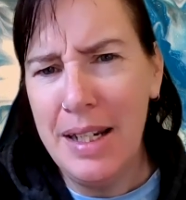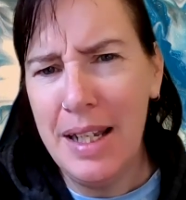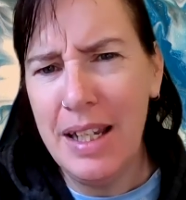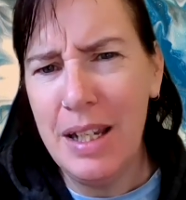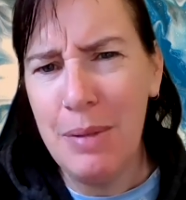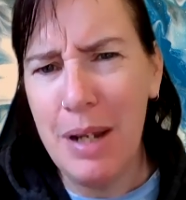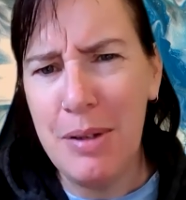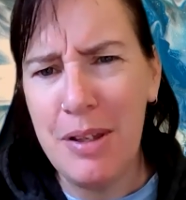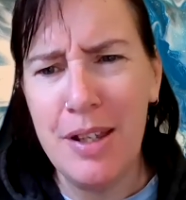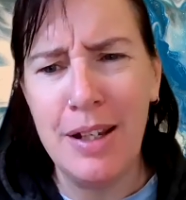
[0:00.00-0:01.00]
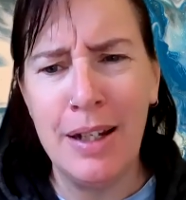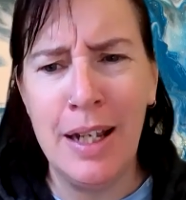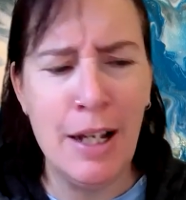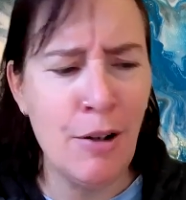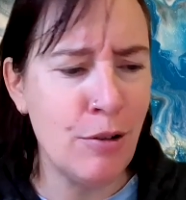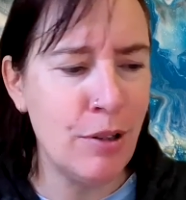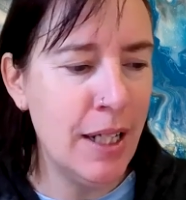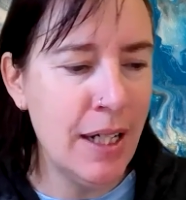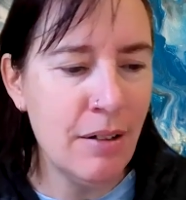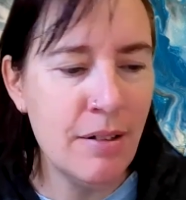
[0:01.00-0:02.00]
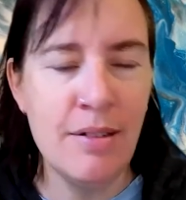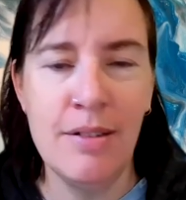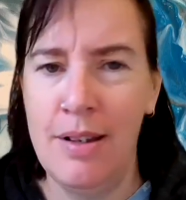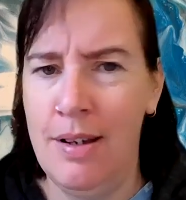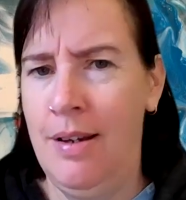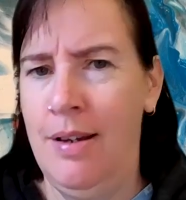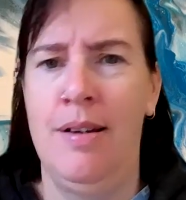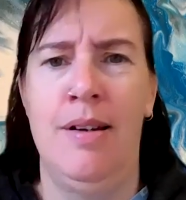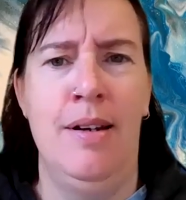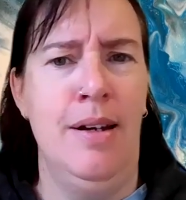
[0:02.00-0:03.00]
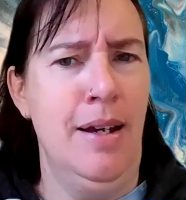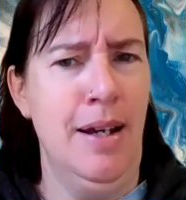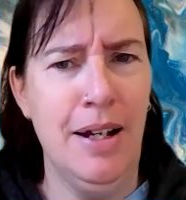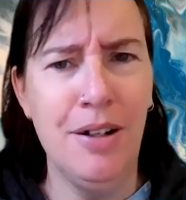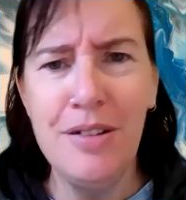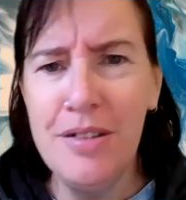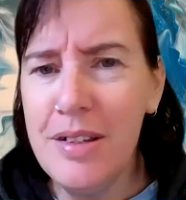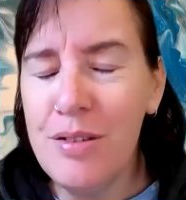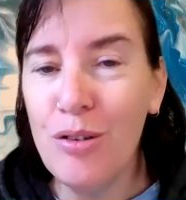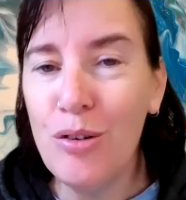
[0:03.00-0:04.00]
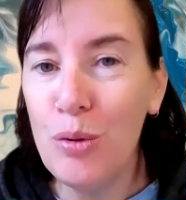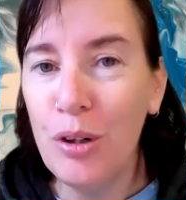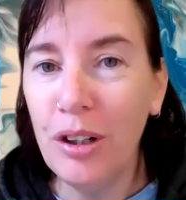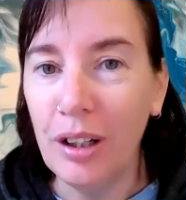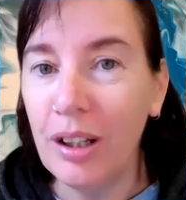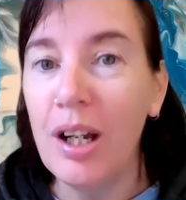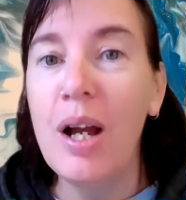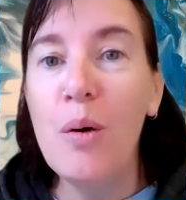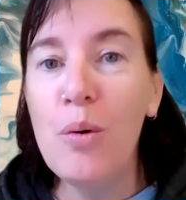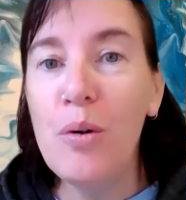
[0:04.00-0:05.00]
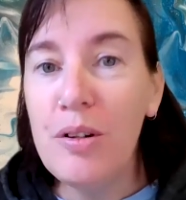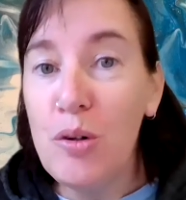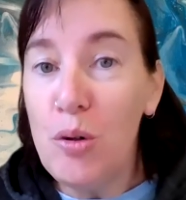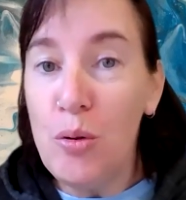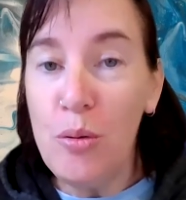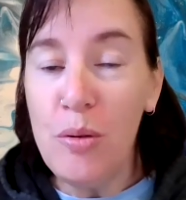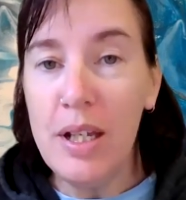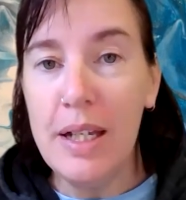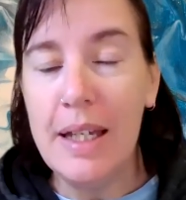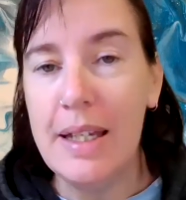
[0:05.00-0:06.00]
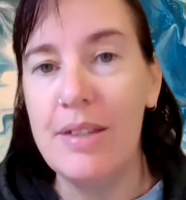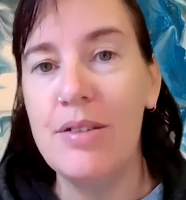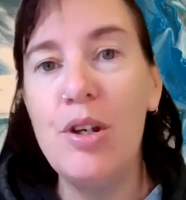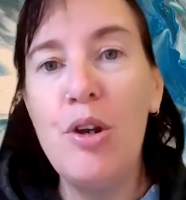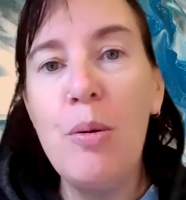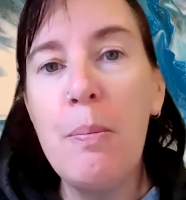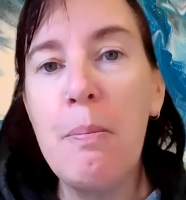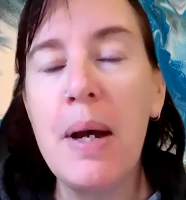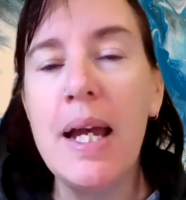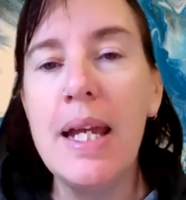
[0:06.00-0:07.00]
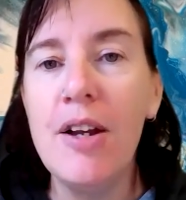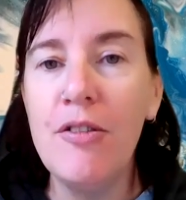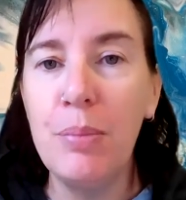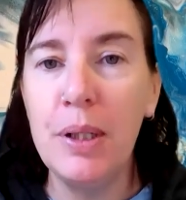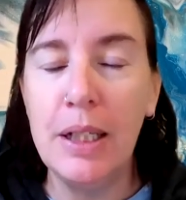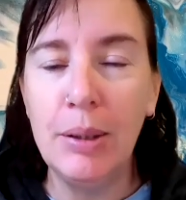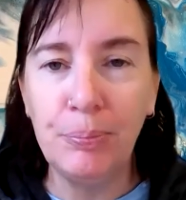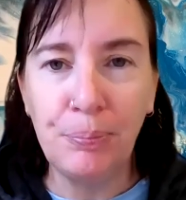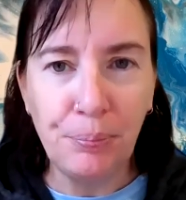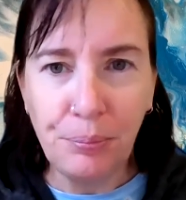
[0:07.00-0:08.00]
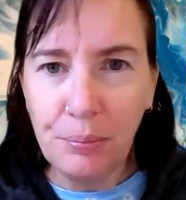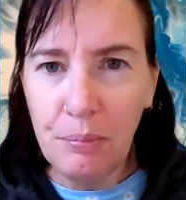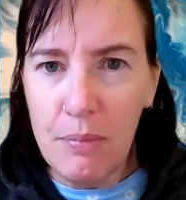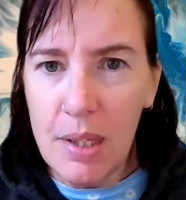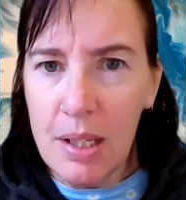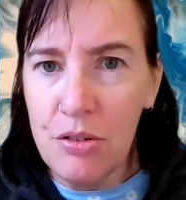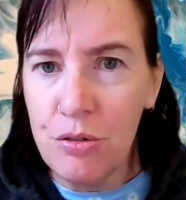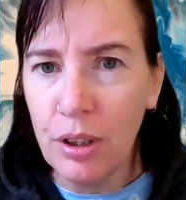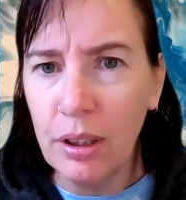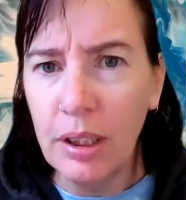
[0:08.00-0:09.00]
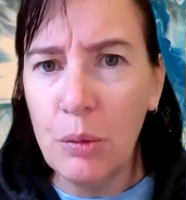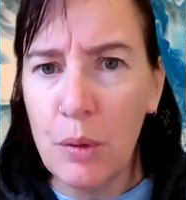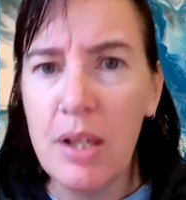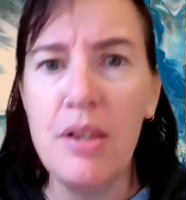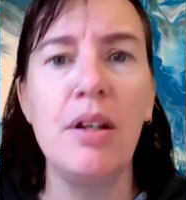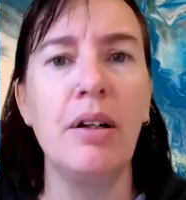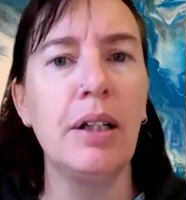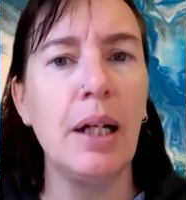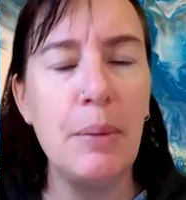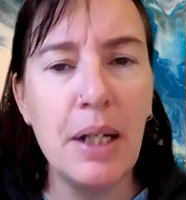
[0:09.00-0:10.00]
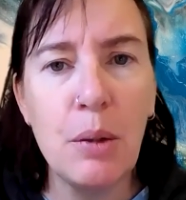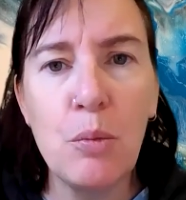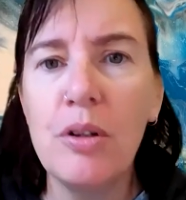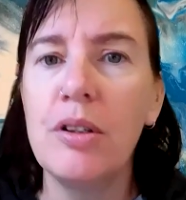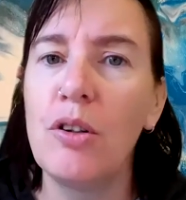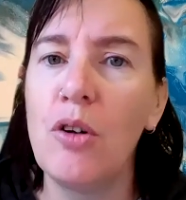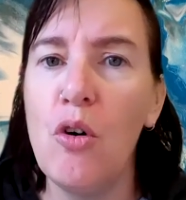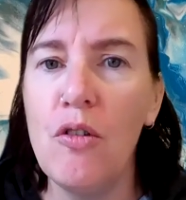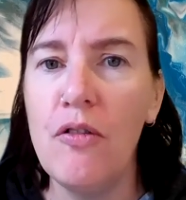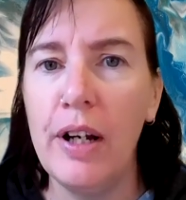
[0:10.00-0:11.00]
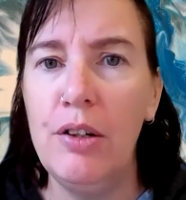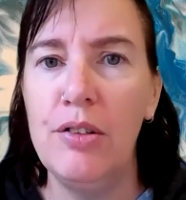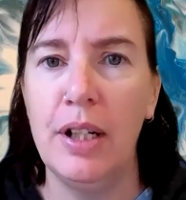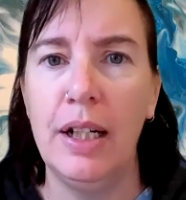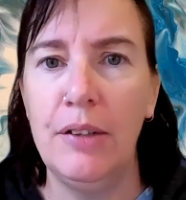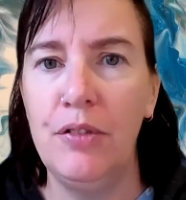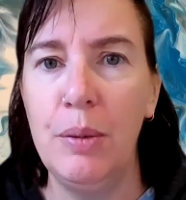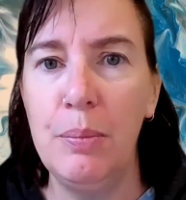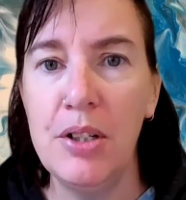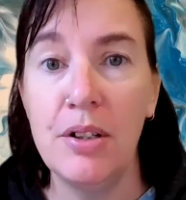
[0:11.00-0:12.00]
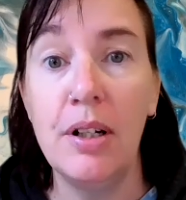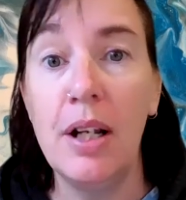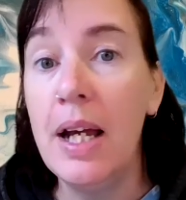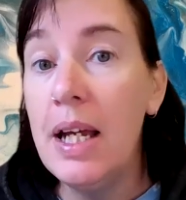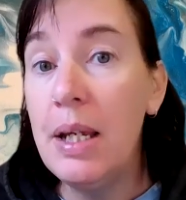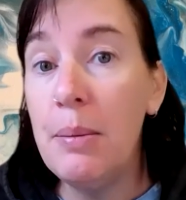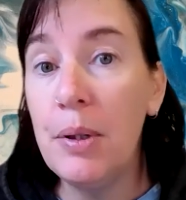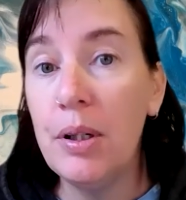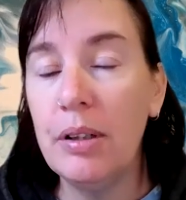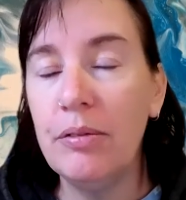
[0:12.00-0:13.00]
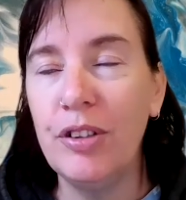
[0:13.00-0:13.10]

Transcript: Now you may be thinking, hang on, how does this all work? Well, the cool thing is you may have been struggling with, coming up what the core values are for your mission. For